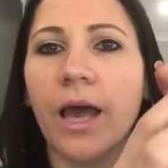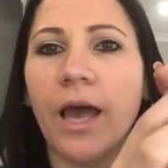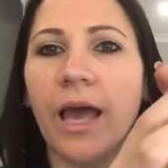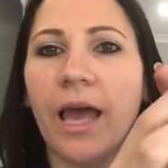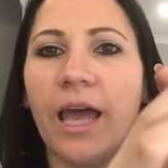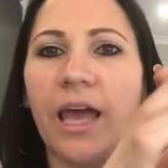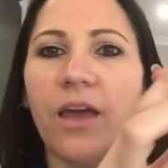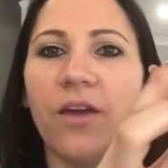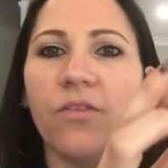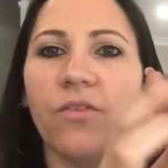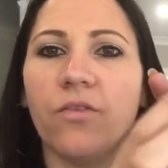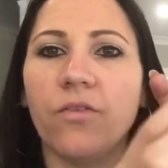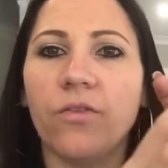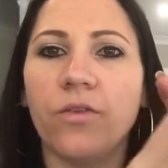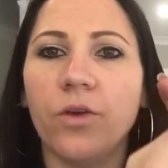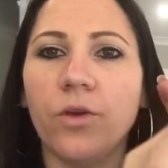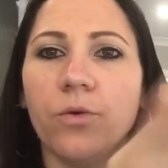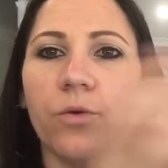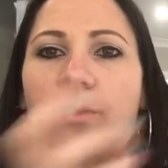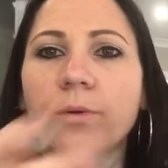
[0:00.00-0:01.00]
If
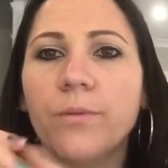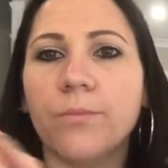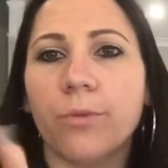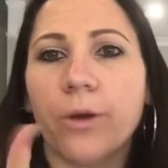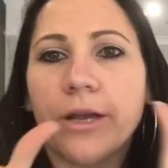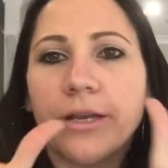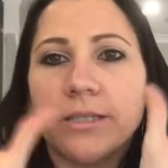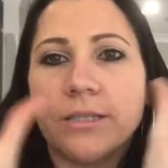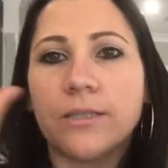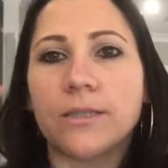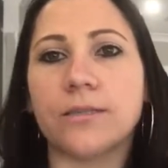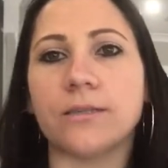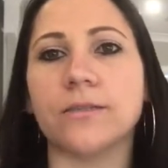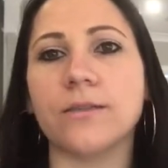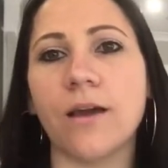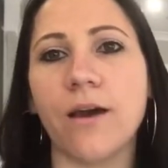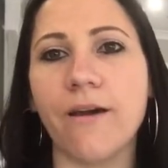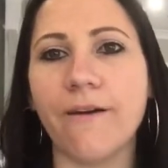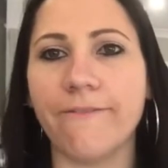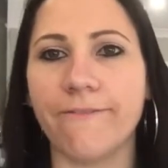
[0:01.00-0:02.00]
you embrace the
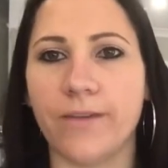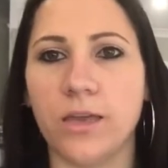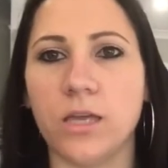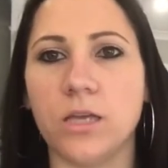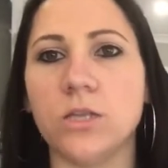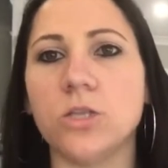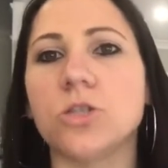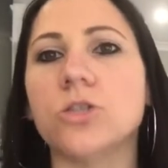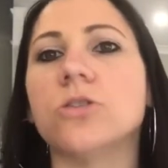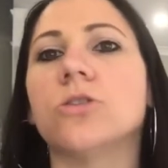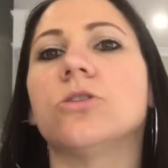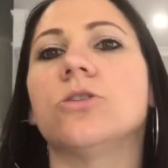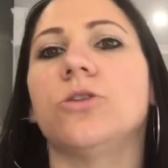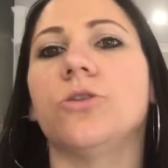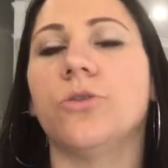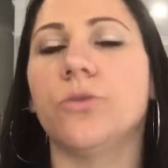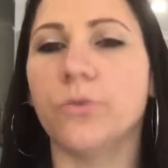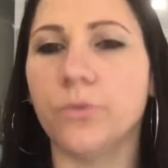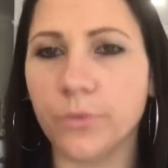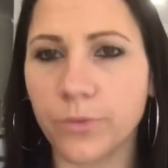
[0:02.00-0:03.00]
starfish,
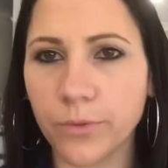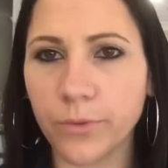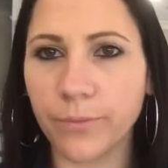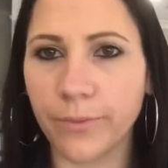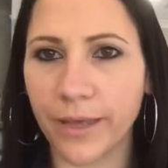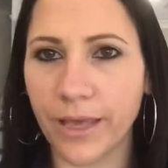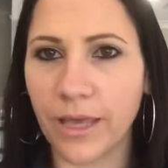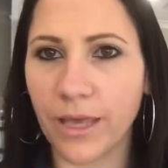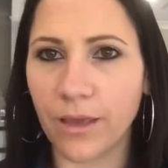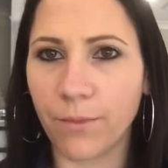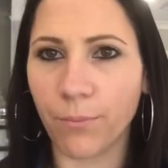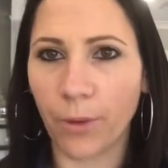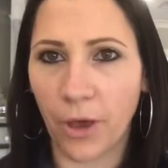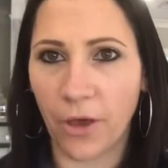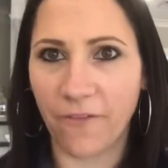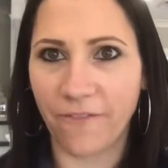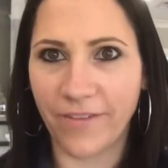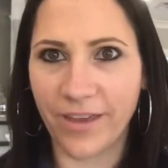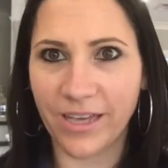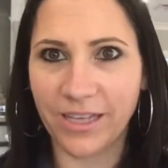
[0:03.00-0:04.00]
you will be
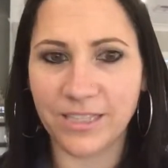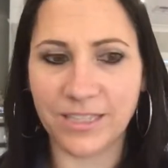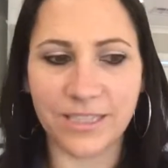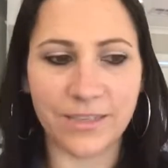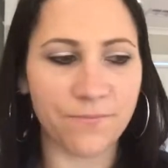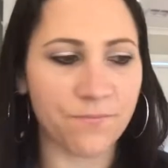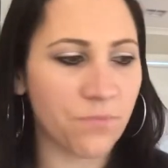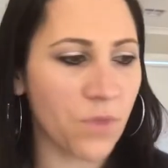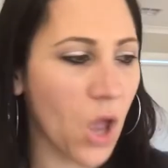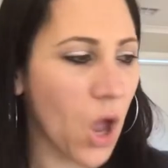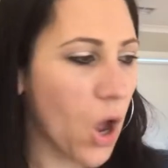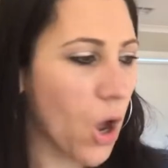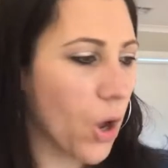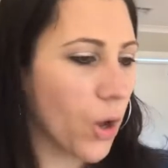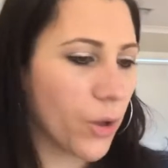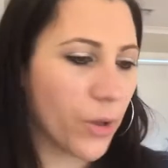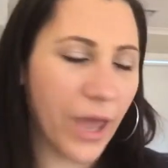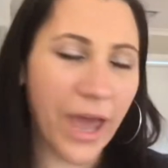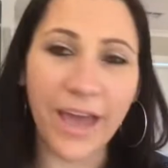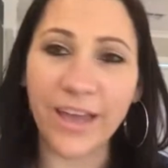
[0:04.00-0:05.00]
perfect.
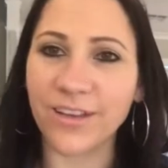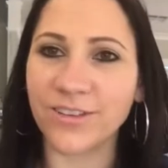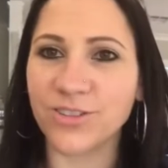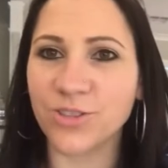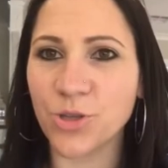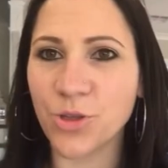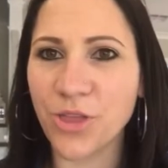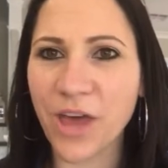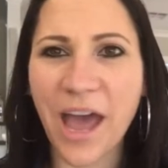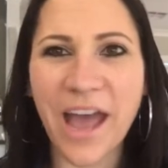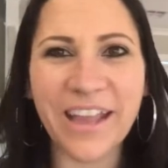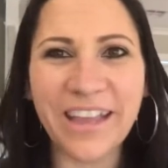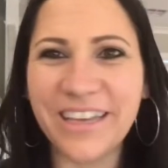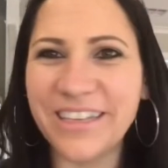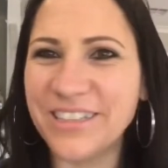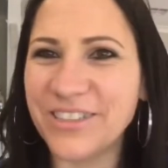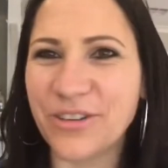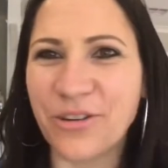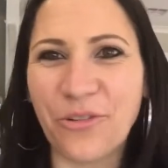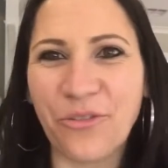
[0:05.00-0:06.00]
Okay, so that
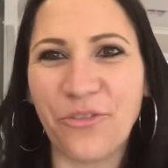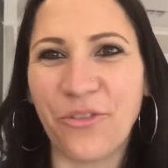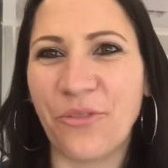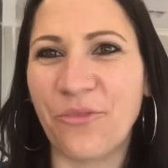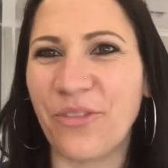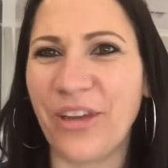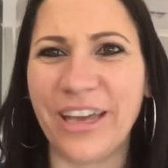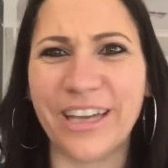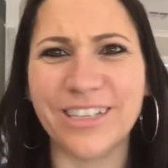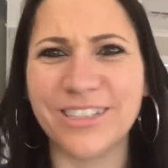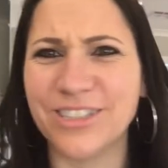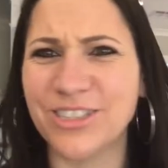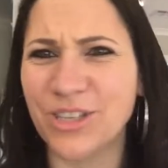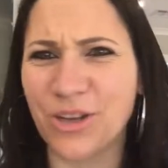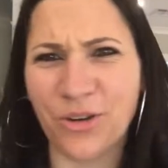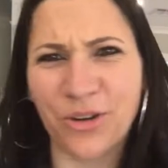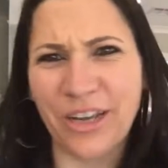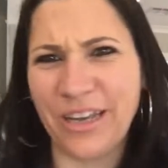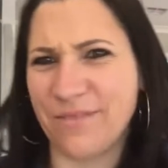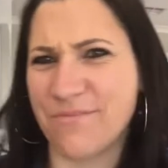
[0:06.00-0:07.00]
is all from me.
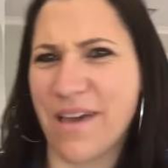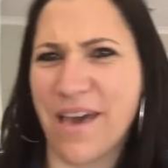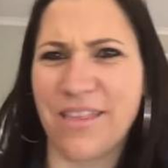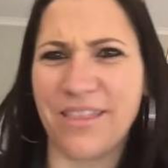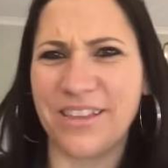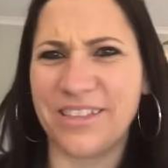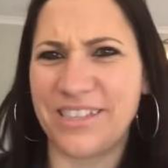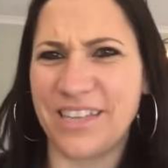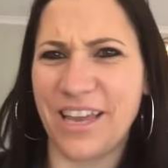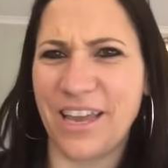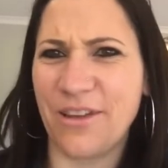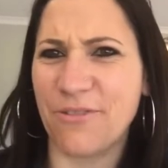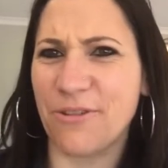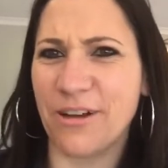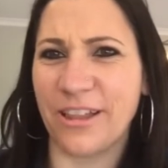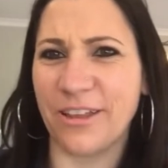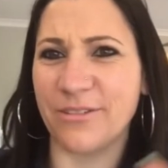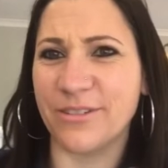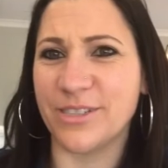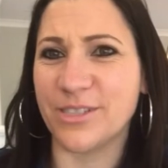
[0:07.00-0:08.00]
Sorry about the singing
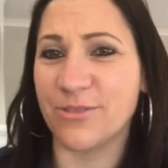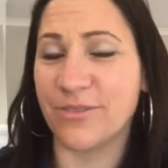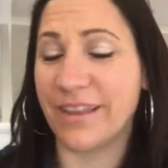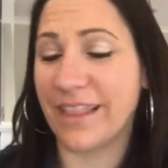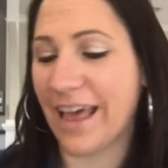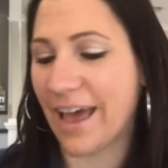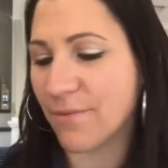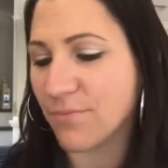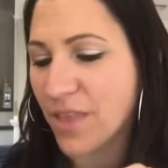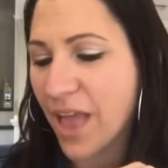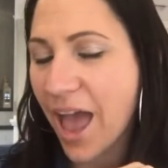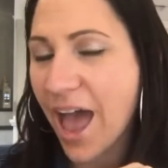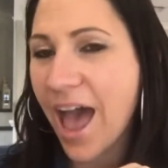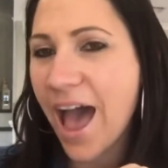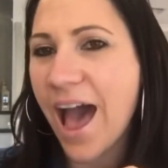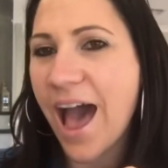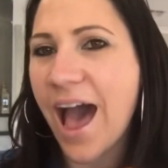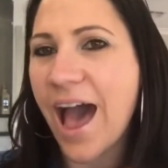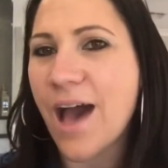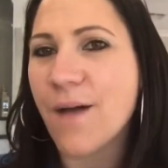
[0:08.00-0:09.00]
while I was doing that.
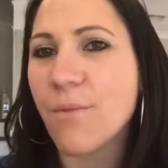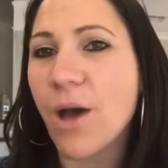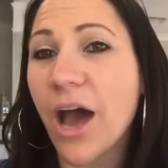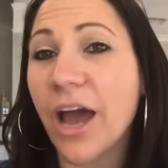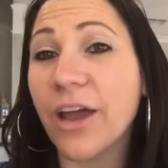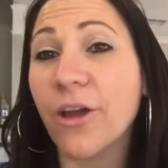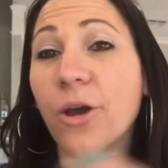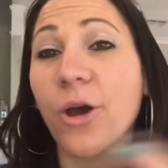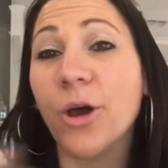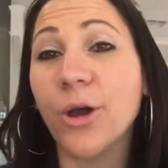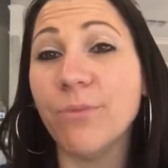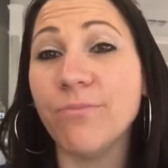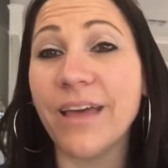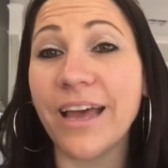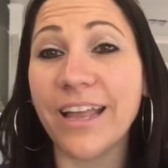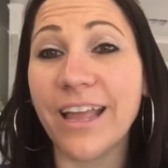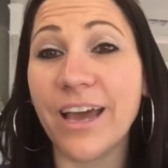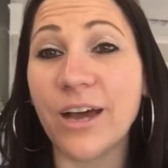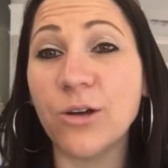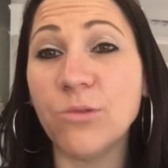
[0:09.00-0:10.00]
I hope
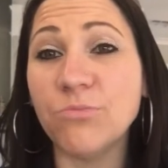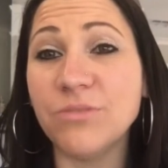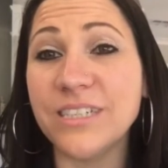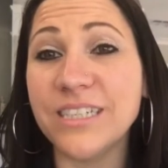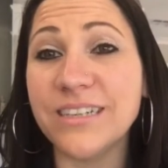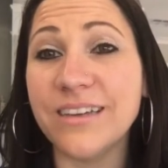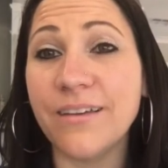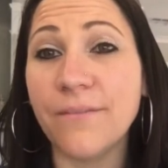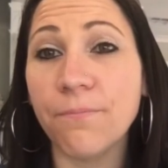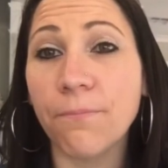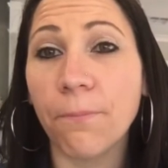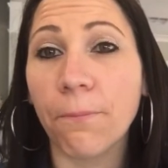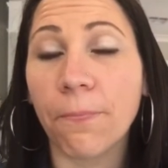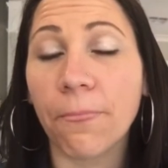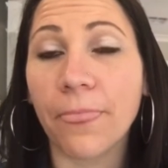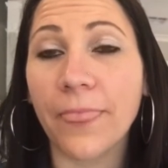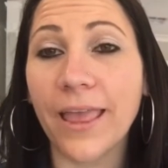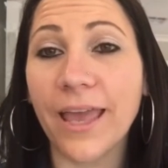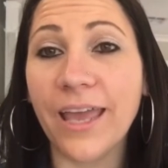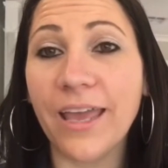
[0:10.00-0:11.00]
that helped.
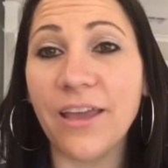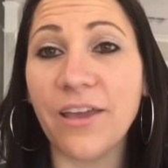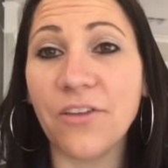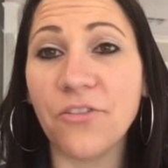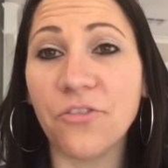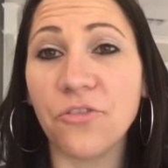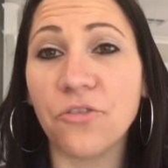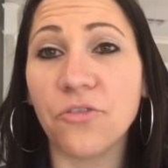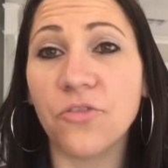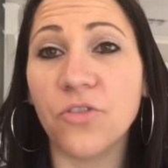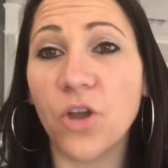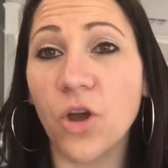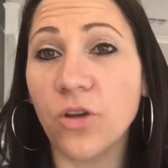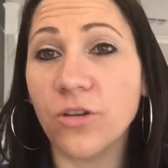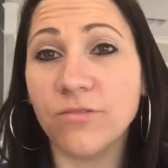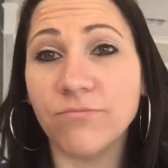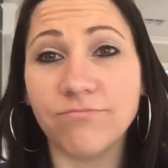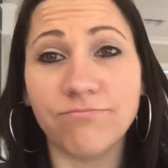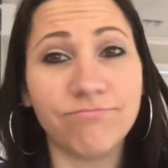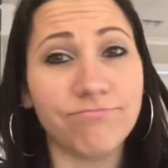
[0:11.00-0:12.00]
If
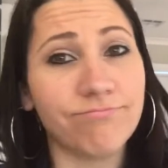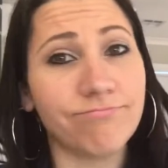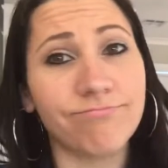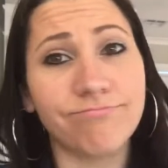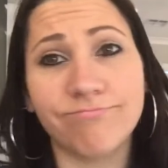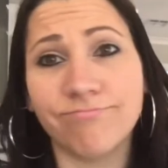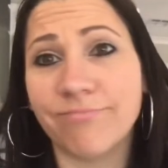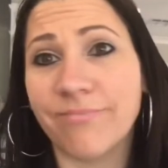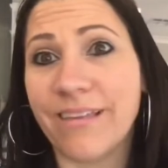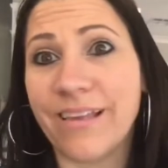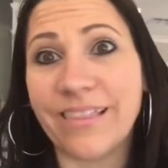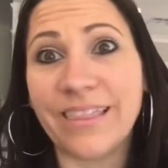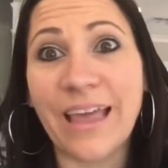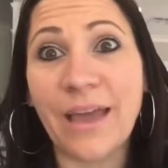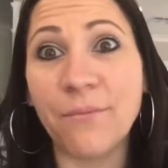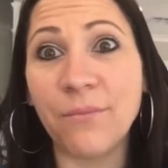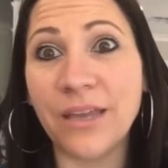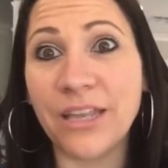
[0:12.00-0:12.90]
not, Let me